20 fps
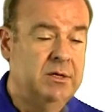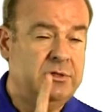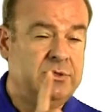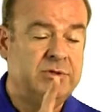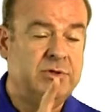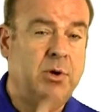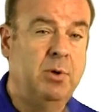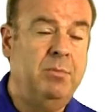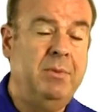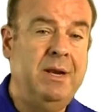
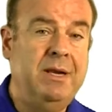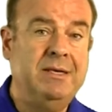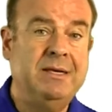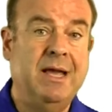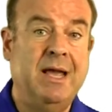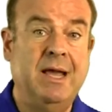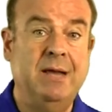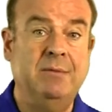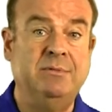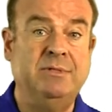So many
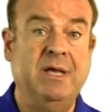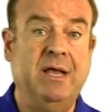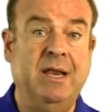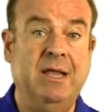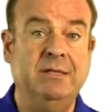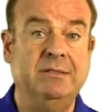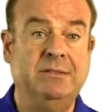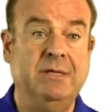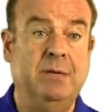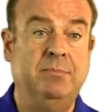times that
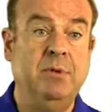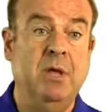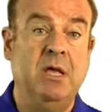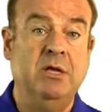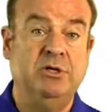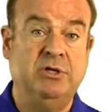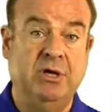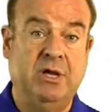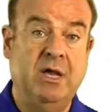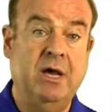ends up
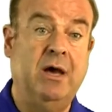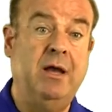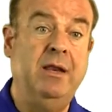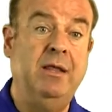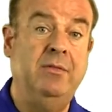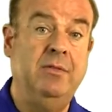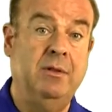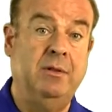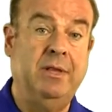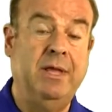to
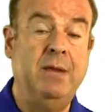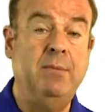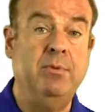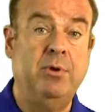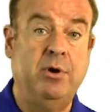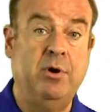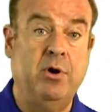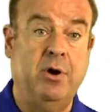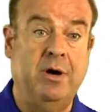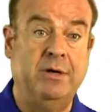cutting the
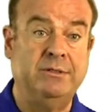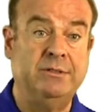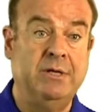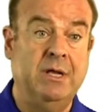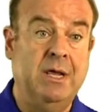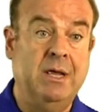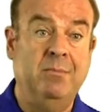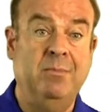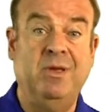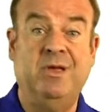labor cost
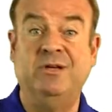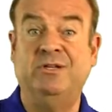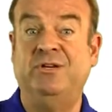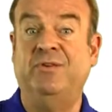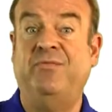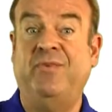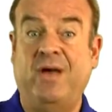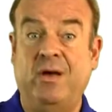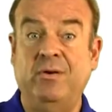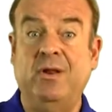because
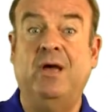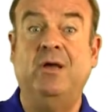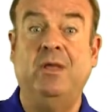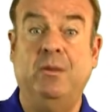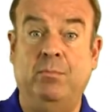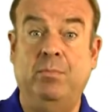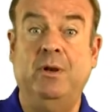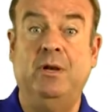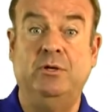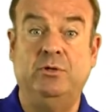you found out
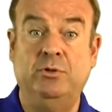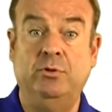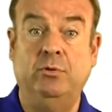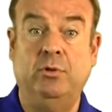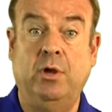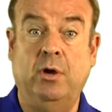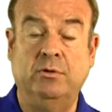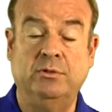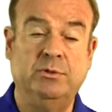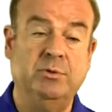you bid it too
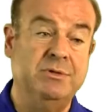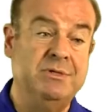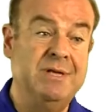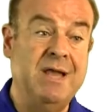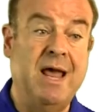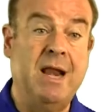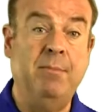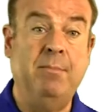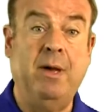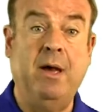low. So it's
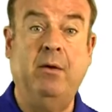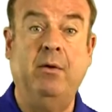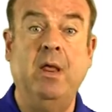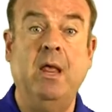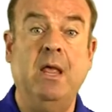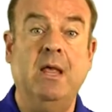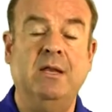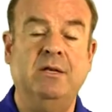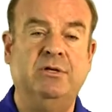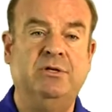not about
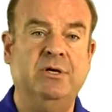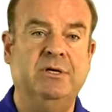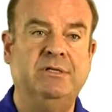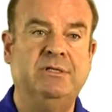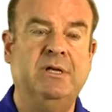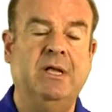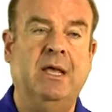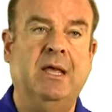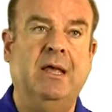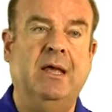
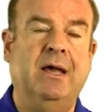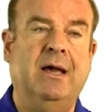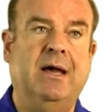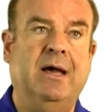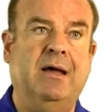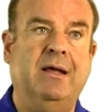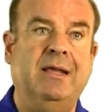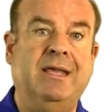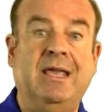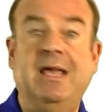just
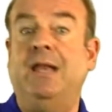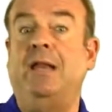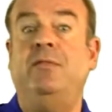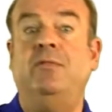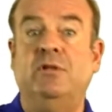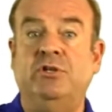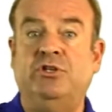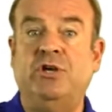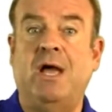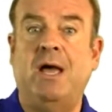
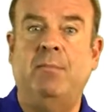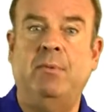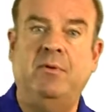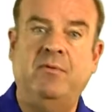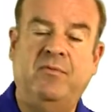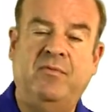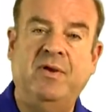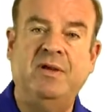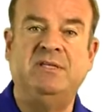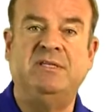getting the job
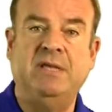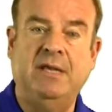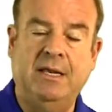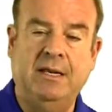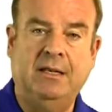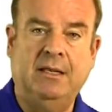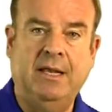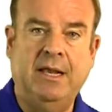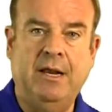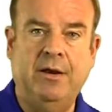and fixing
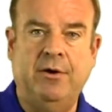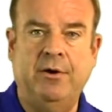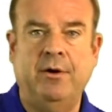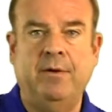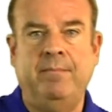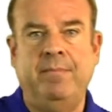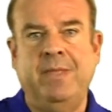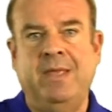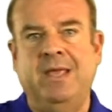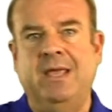it later.